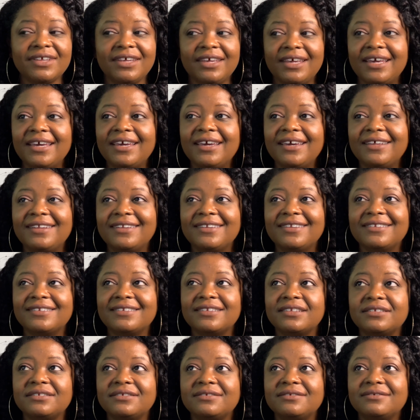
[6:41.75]

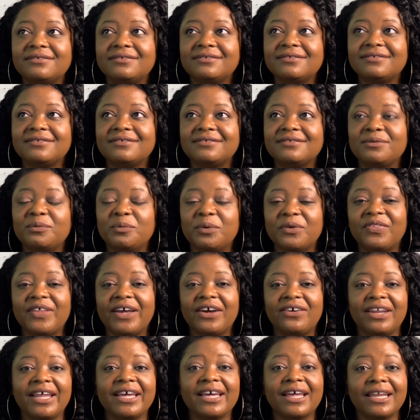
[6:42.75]
and
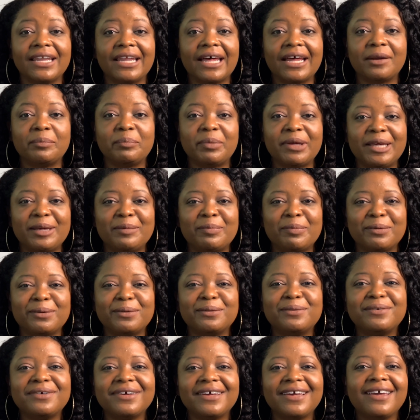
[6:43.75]
without like a lot of people,